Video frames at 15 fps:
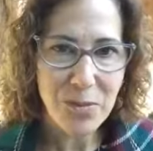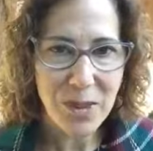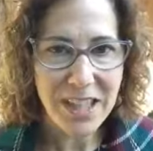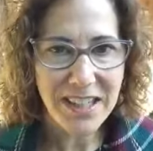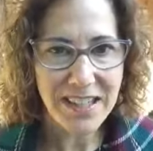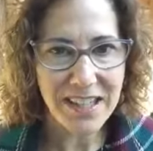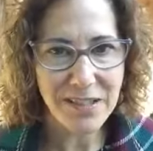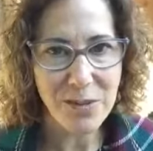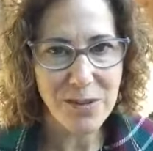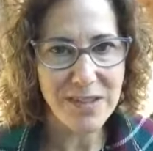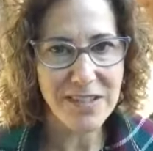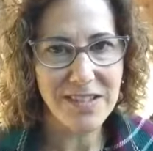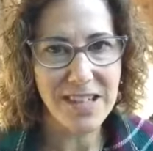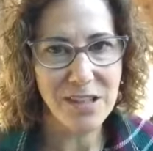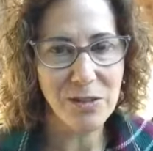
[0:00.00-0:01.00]
we connect with the
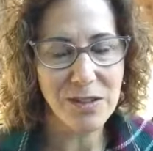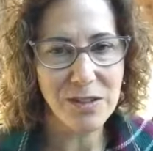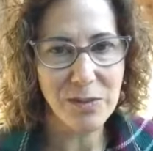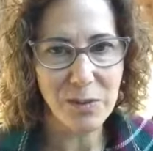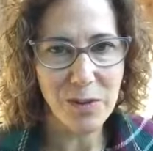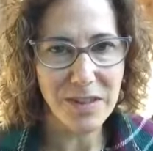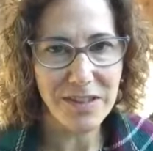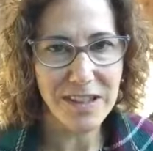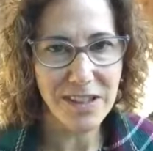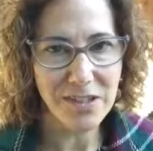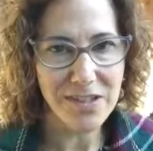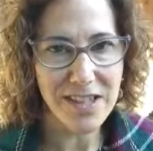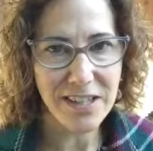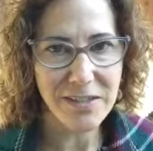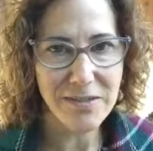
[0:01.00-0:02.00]
sacred within
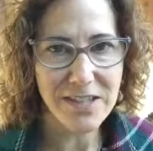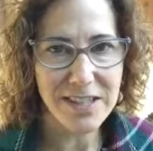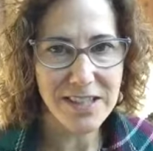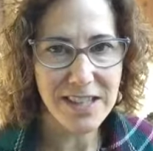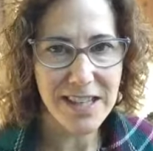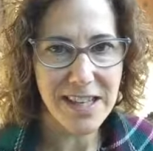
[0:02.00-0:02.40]
ourselves.